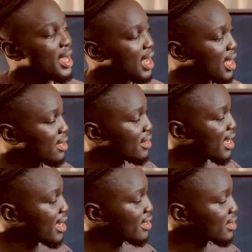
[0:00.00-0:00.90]
and
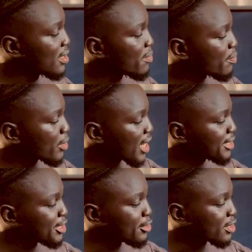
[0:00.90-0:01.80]
then price
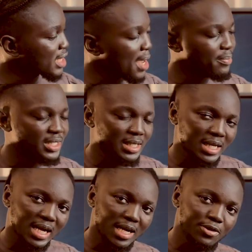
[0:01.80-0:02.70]
still tap the
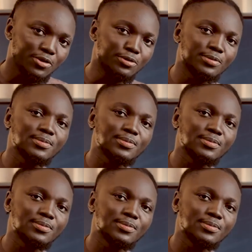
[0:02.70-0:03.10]
candle,